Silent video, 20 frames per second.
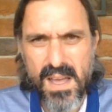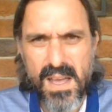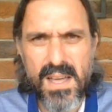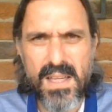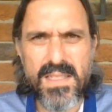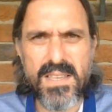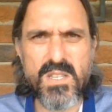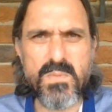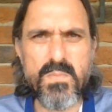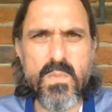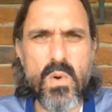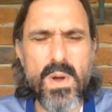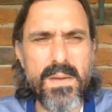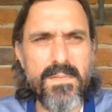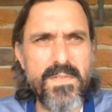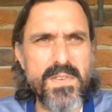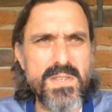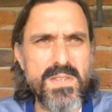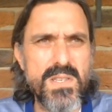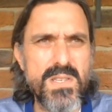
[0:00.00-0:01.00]
There's more
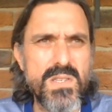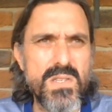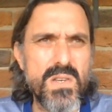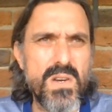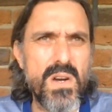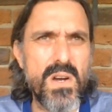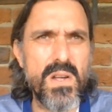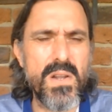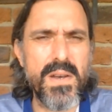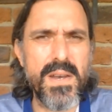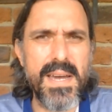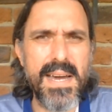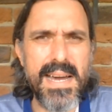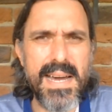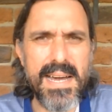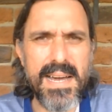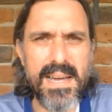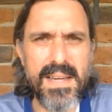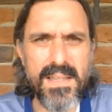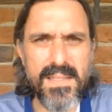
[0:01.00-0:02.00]
emphasis on
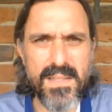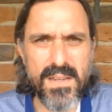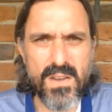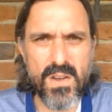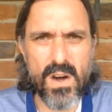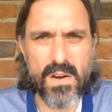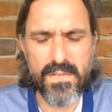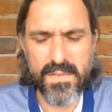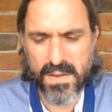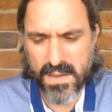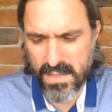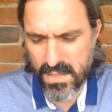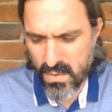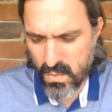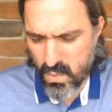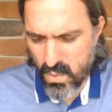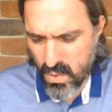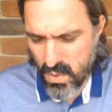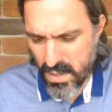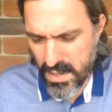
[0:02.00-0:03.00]
the coffee and the
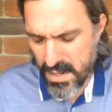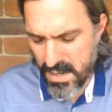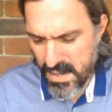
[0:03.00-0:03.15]
wood